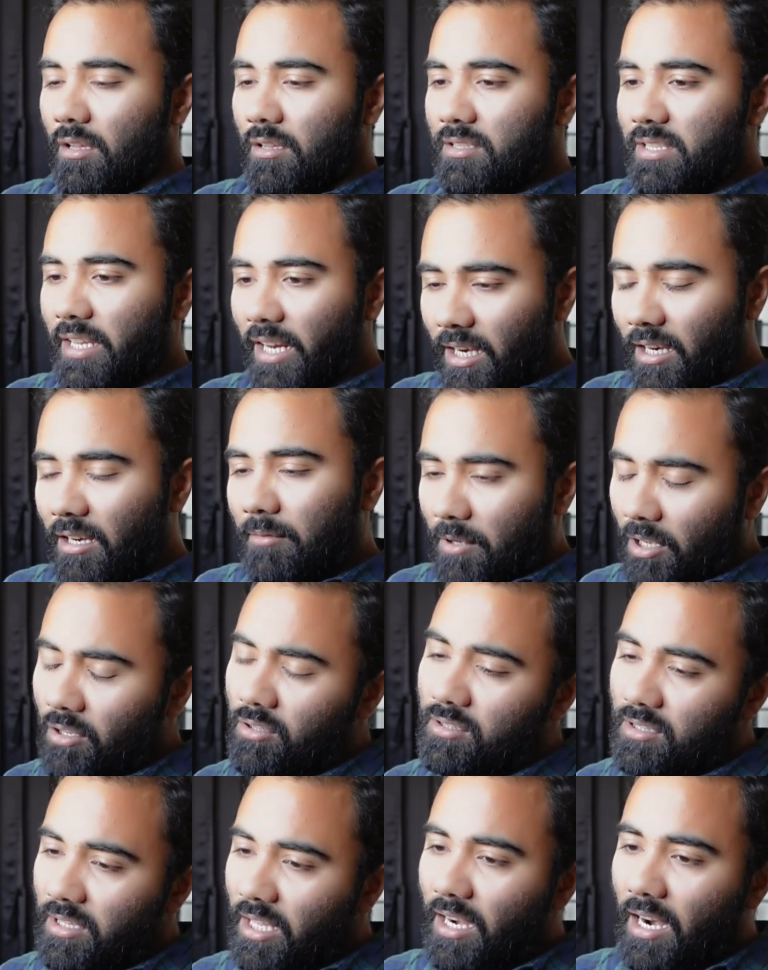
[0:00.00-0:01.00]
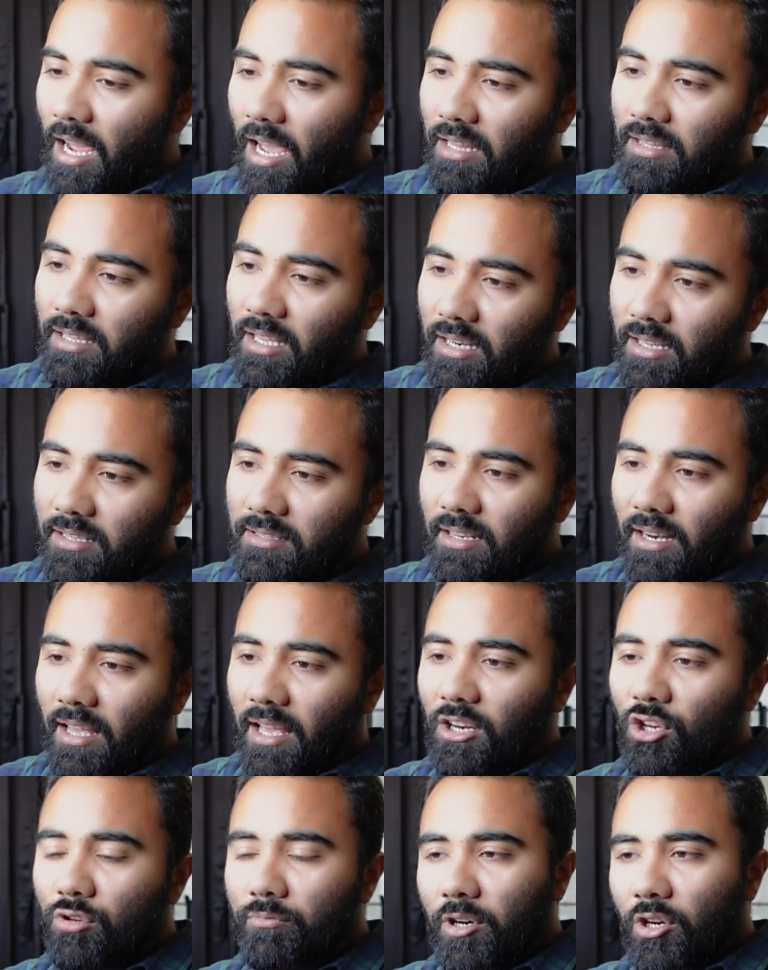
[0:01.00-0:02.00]
Secondly, because there is an
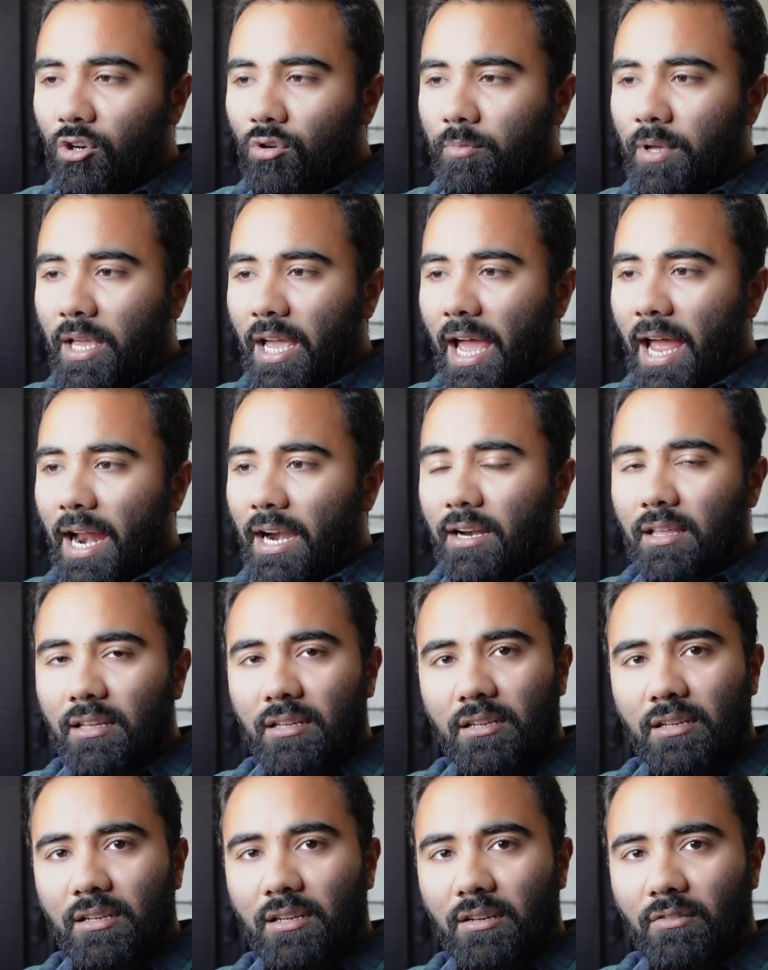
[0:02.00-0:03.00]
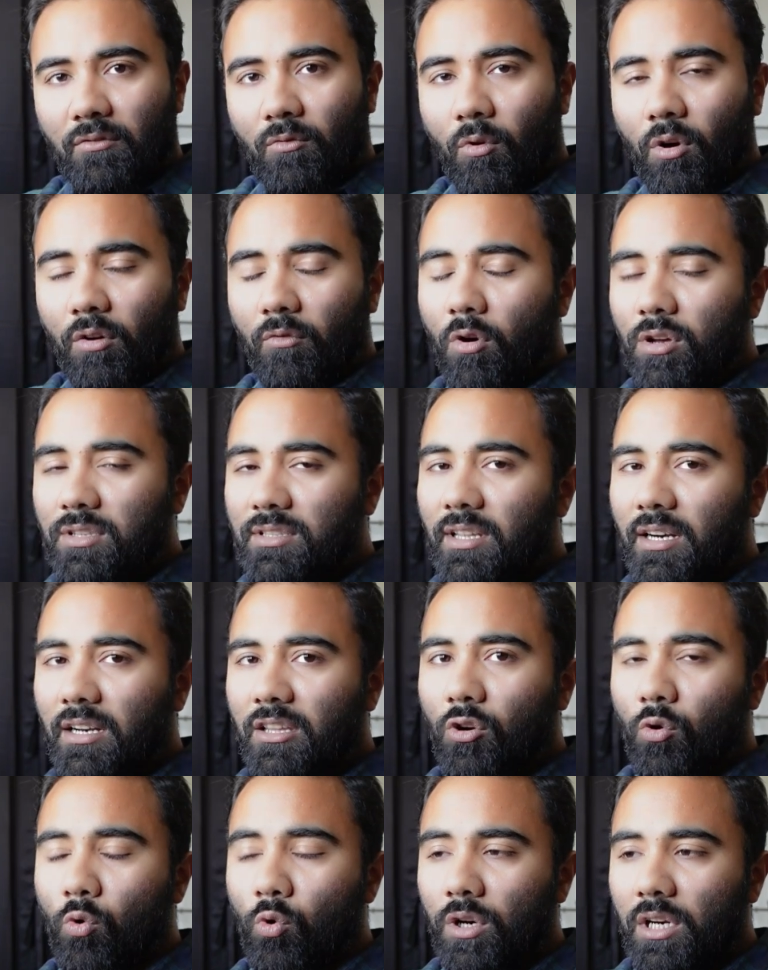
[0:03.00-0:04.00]
argument to be had. Was
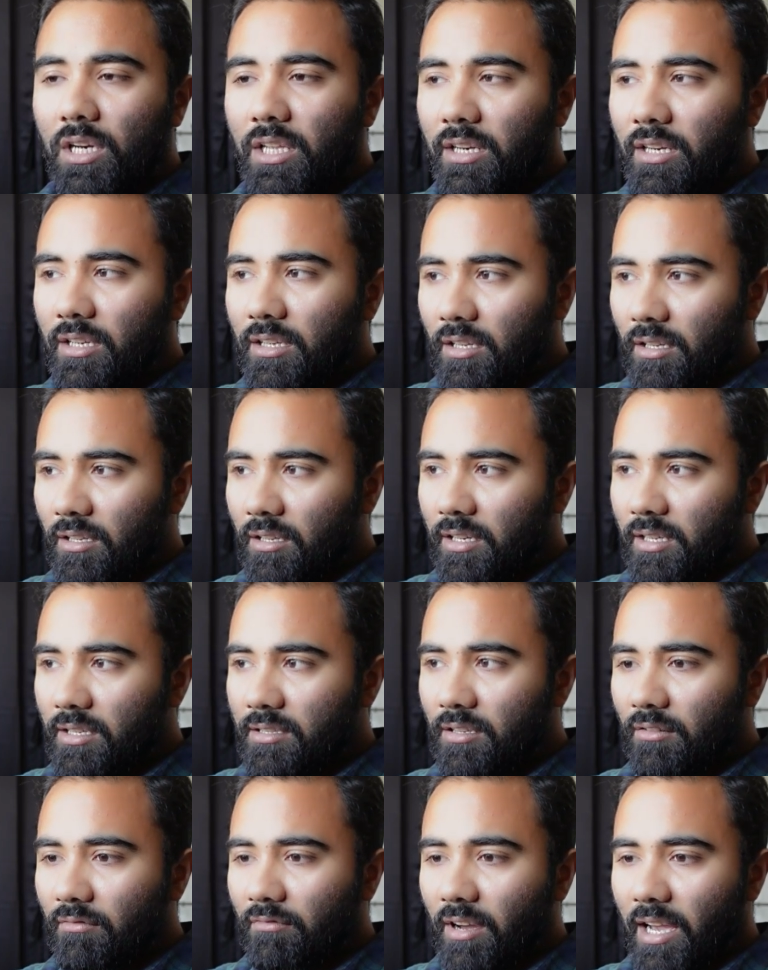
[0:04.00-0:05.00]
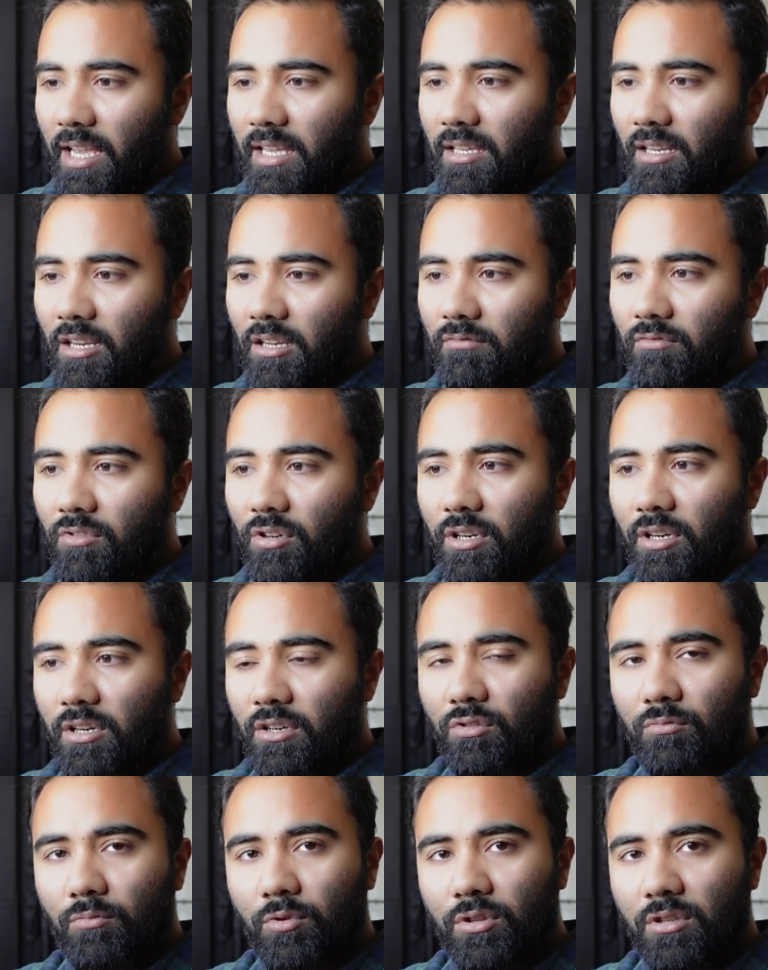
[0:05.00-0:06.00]
that the only reason why he
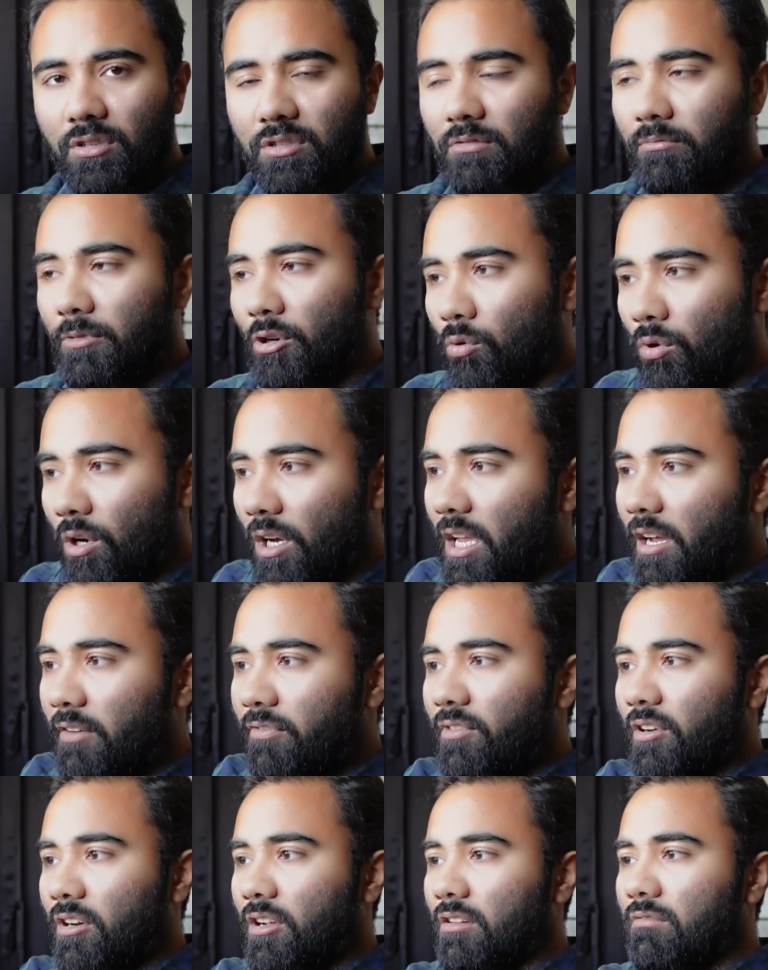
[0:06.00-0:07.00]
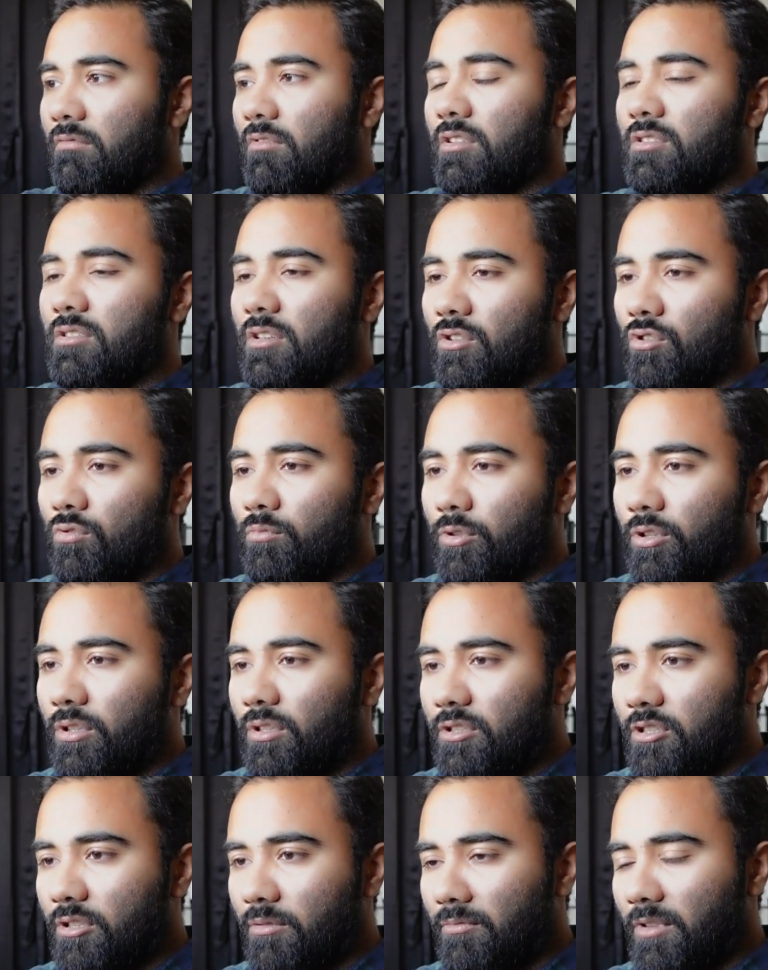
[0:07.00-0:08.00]
converted to Buddhism, and only after conversion to
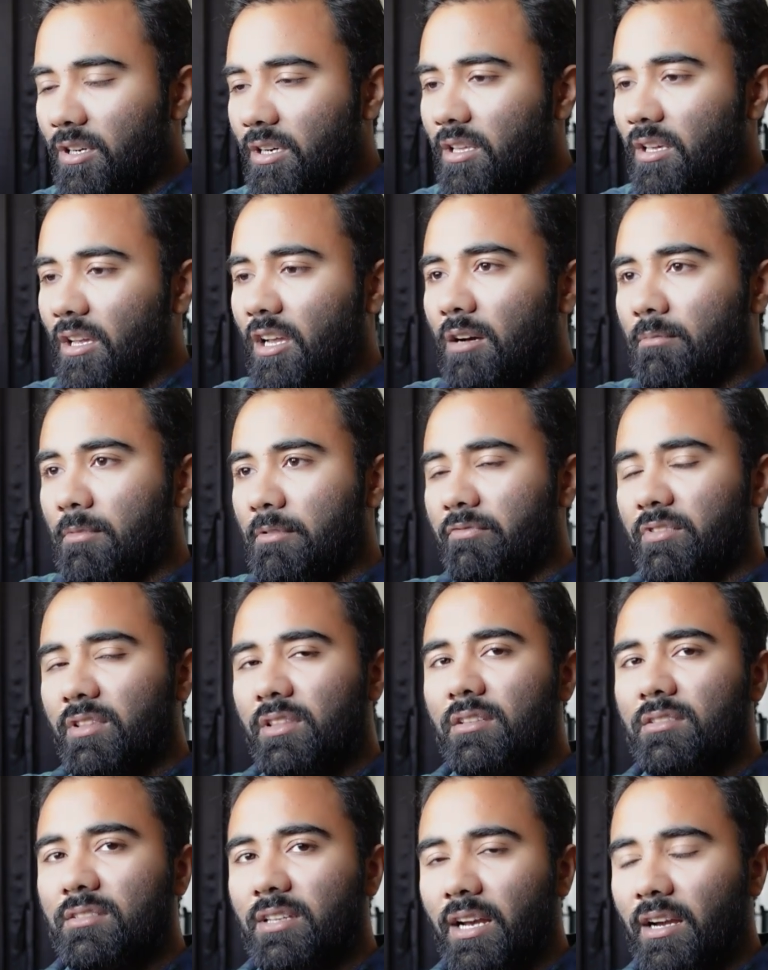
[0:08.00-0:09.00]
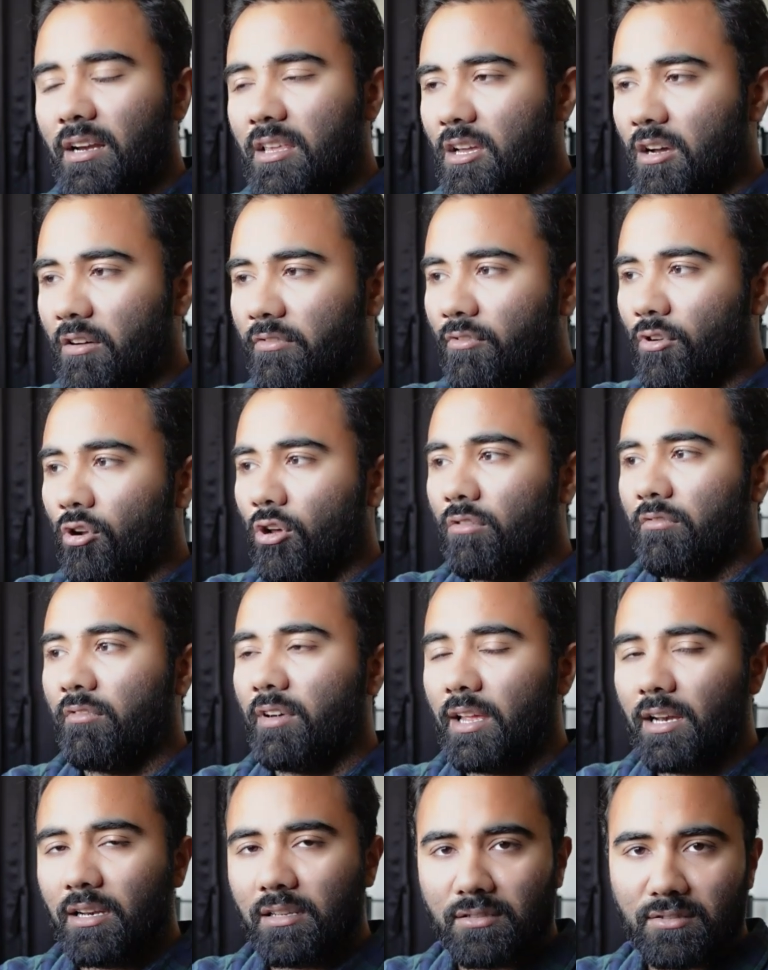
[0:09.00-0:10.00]
Buddhism did he come up with this idea of
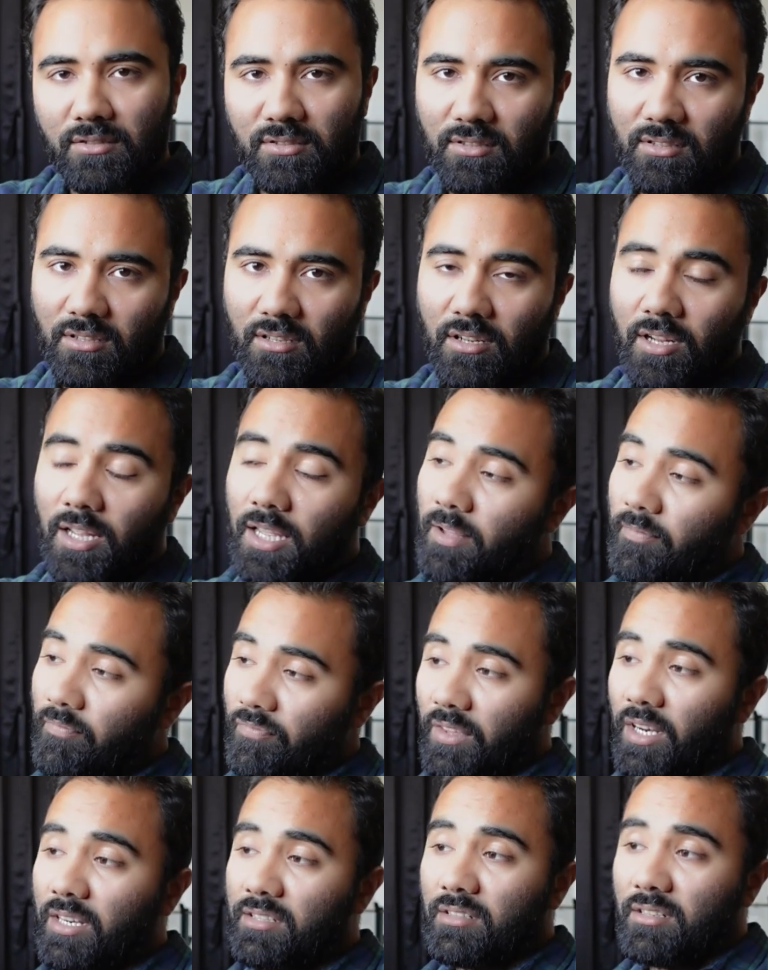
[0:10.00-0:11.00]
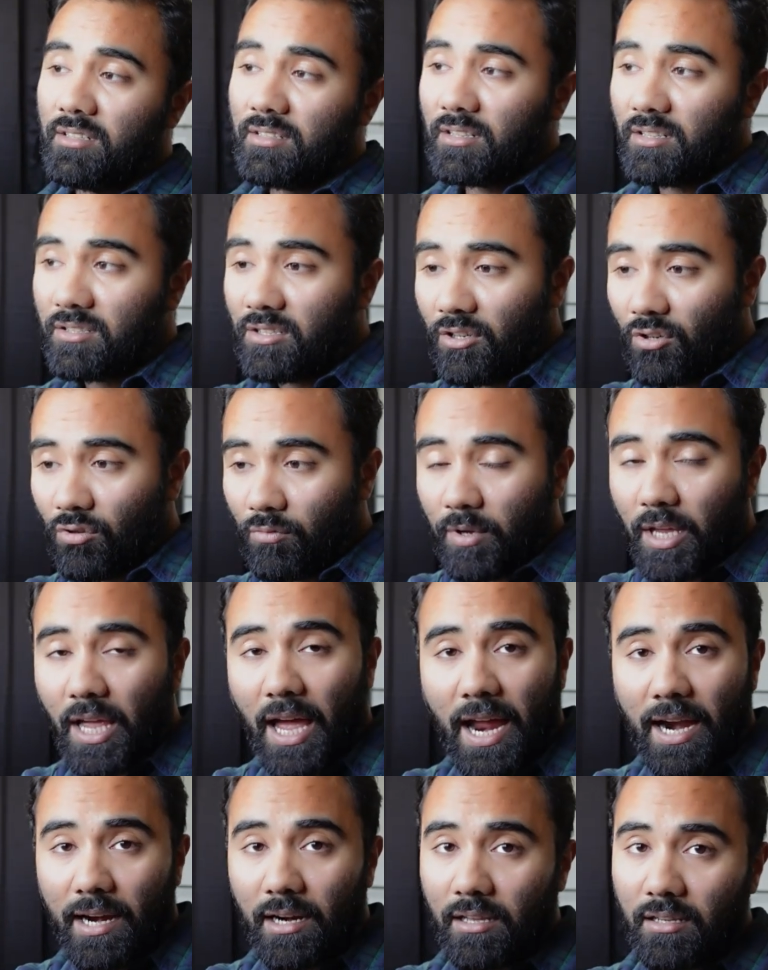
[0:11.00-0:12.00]
non-violence? That is a discussion to be
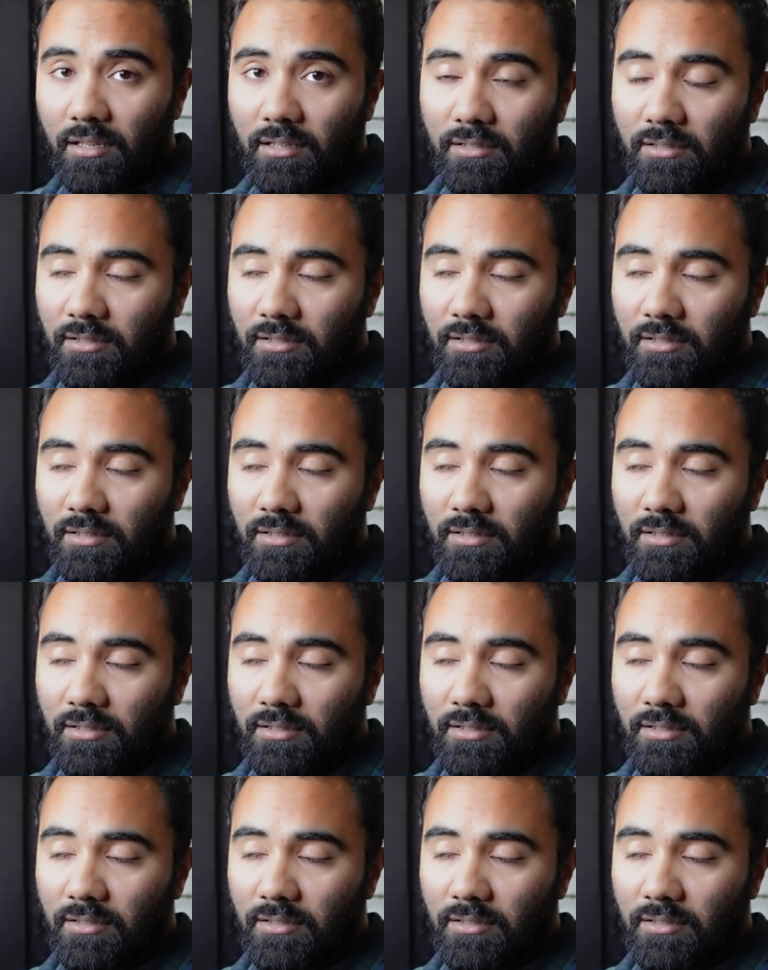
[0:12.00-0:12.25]
had.